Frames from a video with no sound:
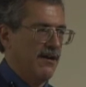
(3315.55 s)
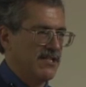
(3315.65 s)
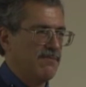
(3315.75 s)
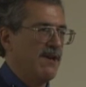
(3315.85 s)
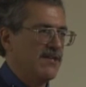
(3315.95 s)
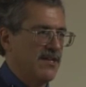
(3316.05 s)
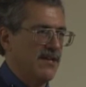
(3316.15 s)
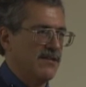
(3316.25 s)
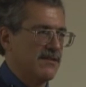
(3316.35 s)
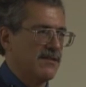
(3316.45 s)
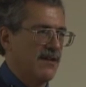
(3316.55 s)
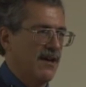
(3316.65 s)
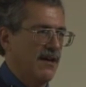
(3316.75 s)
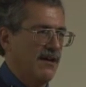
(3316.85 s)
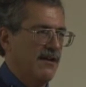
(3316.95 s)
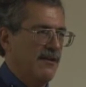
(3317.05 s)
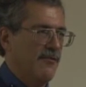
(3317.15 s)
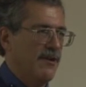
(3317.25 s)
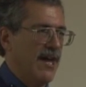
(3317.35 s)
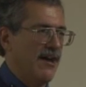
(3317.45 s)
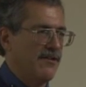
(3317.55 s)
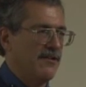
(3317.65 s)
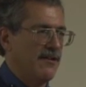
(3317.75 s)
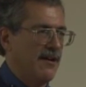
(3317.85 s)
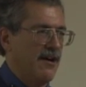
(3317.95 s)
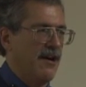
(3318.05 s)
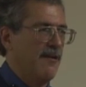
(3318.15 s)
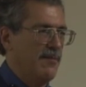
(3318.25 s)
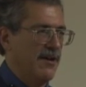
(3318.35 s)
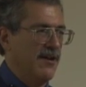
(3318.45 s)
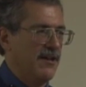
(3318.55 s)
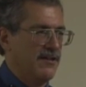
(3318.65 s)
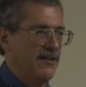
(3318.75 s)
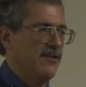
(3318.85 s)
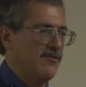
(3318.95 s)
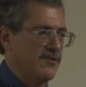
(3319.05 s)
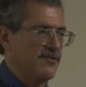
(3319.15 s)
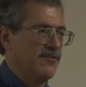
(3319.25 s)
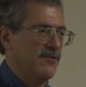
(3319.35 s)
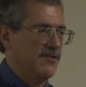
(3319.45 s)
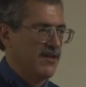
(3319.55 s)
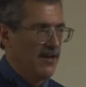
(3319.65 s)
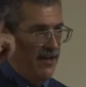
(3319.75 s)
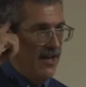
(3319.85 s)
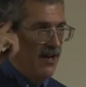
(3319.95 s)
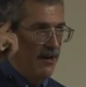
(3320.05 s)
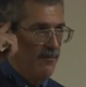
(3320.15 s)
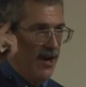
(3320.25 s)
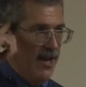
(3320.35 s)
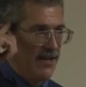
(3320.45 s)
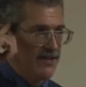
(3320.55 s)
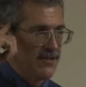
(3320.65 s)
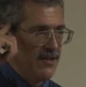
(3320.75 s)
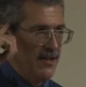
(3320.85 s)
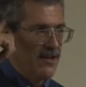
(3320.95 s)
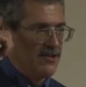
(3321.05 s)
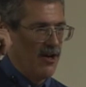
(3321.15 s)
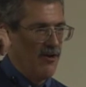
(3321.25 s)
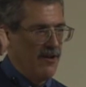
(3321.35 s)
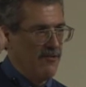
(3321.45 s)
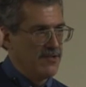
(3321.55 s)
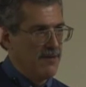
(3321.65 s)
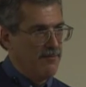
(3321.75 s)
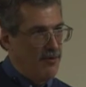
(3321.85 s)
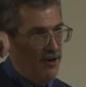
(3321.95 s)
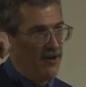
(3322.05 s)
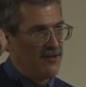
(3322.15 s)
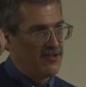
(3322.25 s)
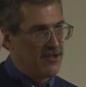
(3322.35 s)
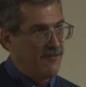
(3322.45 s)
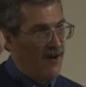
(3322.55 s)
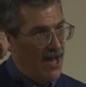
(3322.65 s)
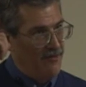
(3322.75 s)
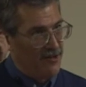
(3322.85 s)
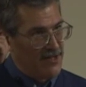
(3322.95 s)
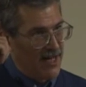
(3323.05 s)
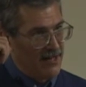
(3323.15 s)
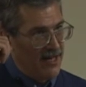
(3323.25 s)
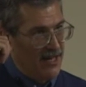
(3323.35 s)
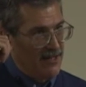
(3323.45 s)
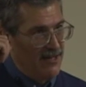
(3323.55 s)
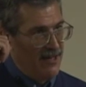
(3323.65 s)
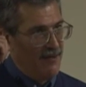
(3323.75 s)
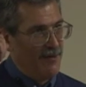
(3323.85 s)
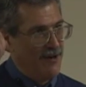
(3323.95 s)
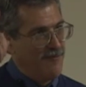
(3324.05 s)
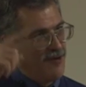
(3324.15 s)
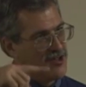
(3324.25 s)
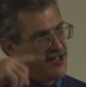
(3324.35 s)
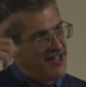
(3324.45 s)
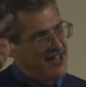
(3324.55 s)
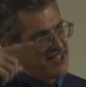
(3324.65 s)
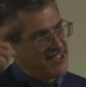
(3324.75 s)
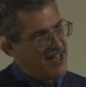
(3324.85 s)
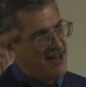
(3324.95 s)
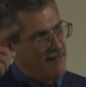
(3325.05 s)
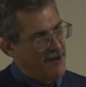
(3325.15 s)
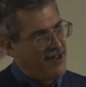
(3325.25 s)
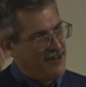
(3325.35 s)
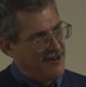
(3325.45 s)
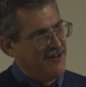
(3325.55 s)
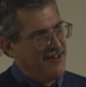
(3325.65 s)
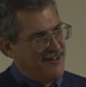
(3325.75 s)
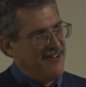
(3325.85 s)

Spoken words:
species without our ability to use tools in our brains. So it was an important survival technique, but unfortunately, it set up other